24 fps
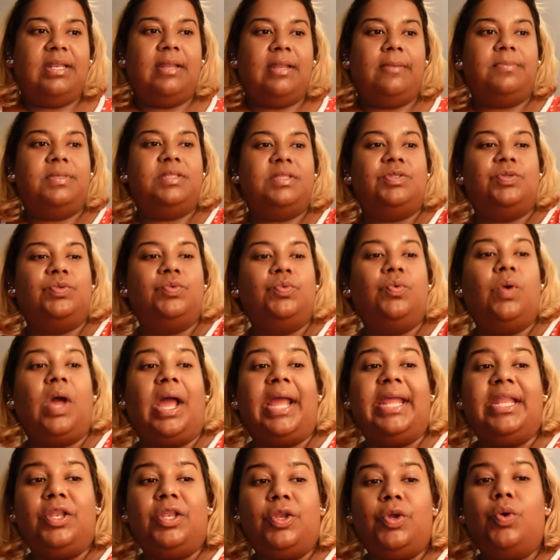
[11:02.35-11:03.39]
Number two,
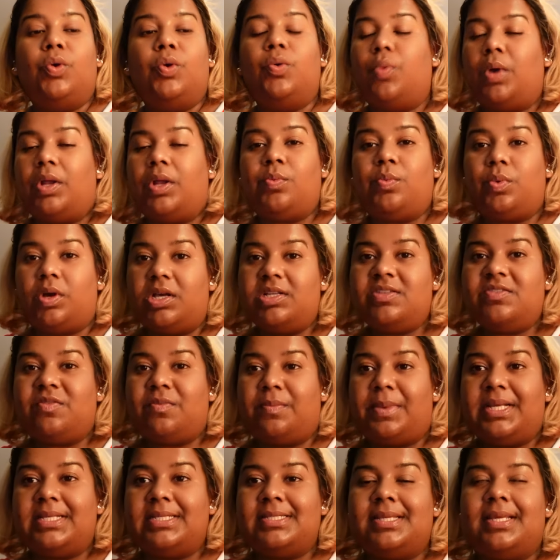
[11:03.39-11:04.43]
I know what works for
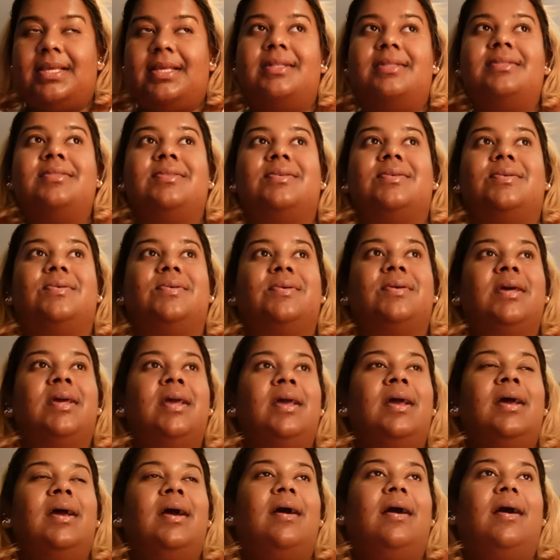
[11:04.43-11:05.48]
my skin. So,
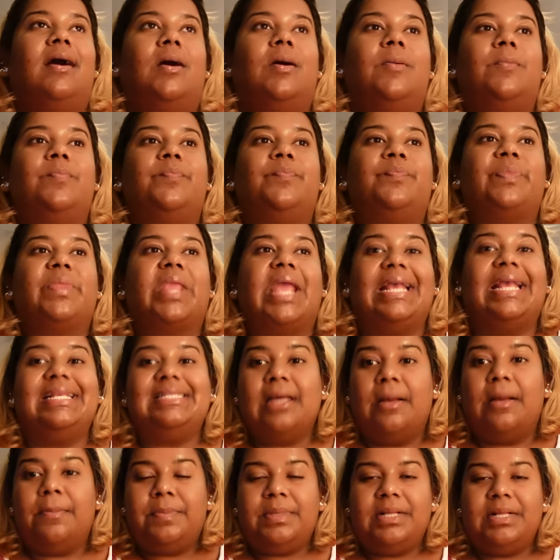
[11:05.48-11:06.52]

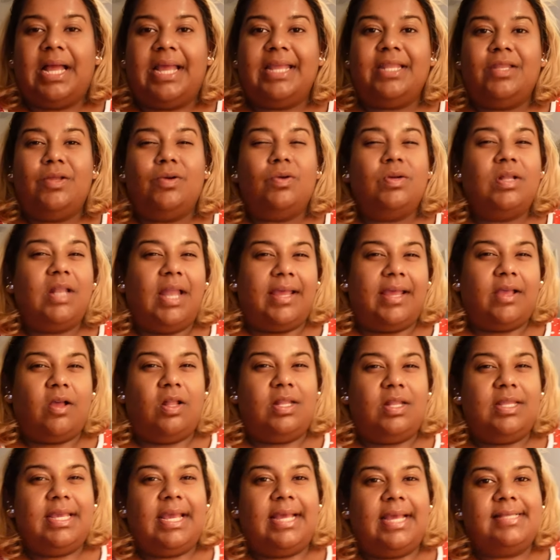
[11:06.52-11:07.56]
example, I know
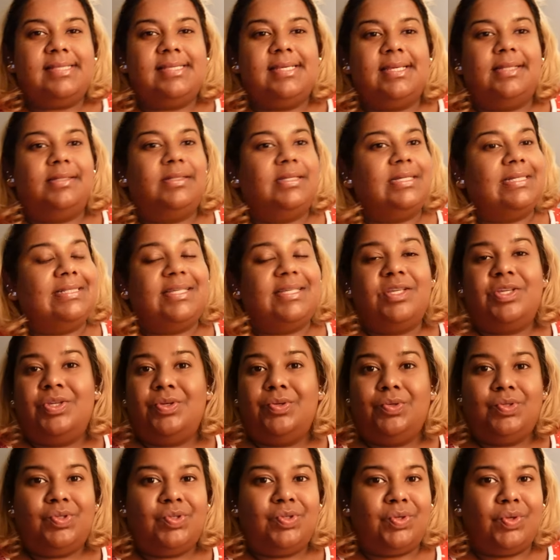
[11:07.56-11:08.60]
glycolic acid is a
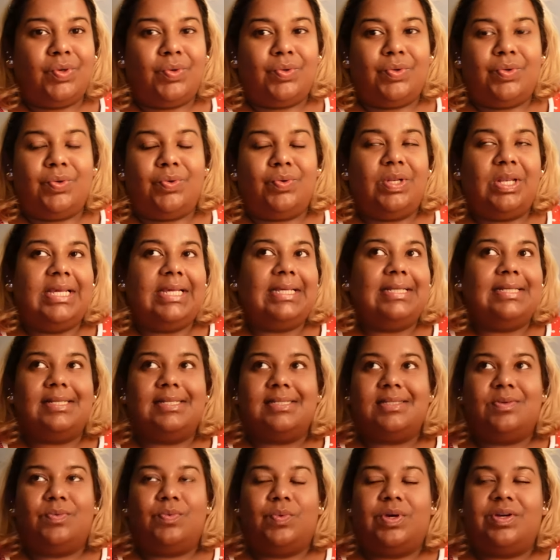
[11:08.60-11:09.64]
huge no-no. Like, it
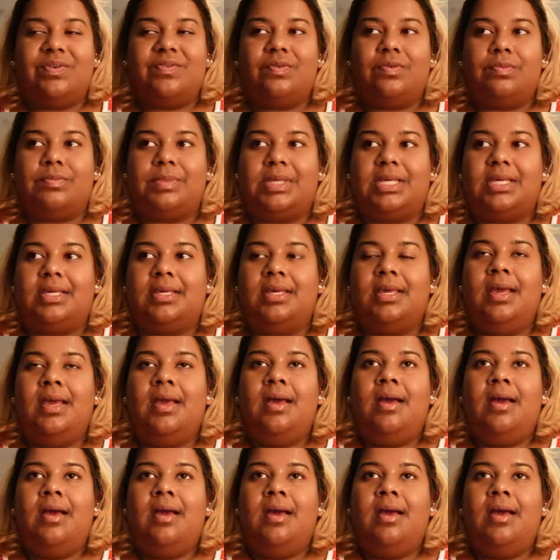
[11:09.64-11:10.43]
doesn't work for me.